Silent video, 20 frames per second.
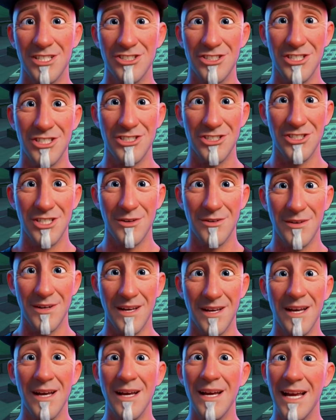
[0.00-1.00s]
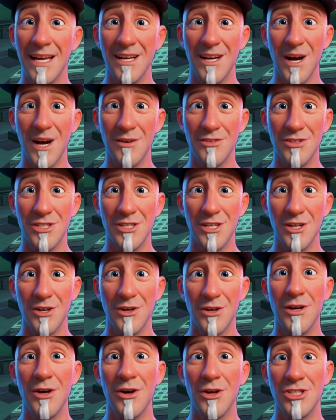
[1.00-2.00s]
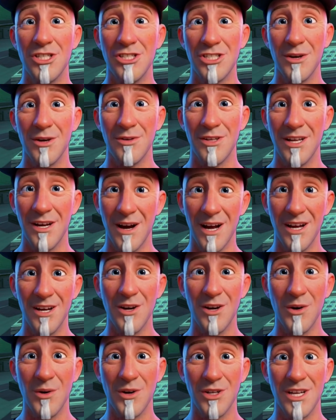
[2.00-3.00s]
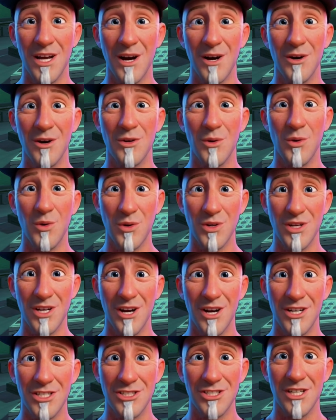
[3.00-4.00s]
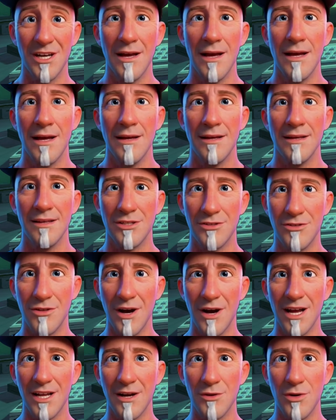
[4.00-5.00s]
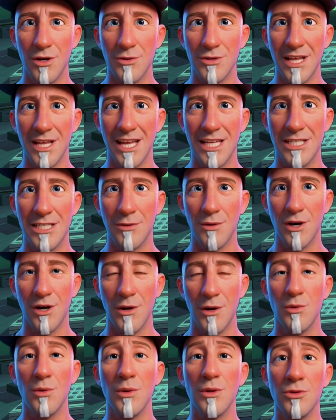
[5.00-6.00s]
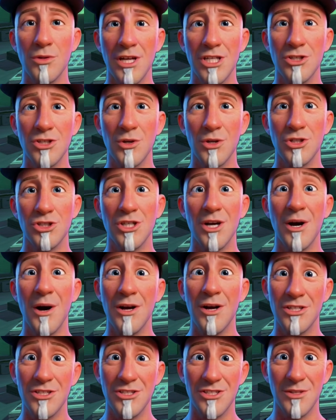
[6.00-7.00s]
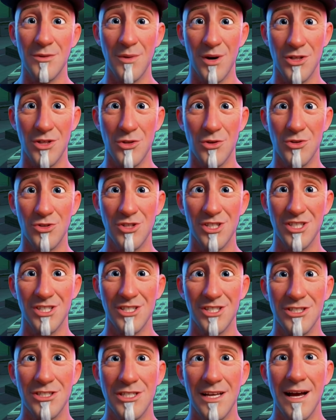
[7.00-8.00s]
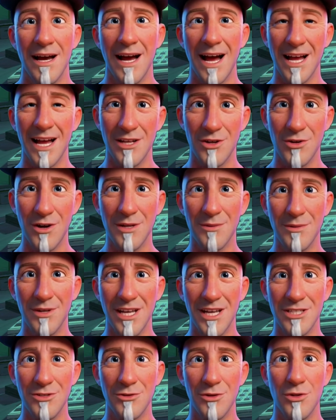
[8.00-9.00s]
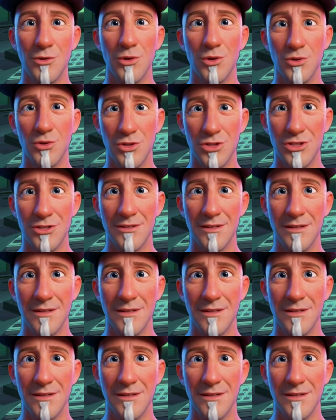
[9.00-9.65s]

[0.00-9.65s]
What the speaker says: system in an afternoon using something like Claude Code or Cursor, define a room data model with resource costs, puzzle triggers, and grid placement rules.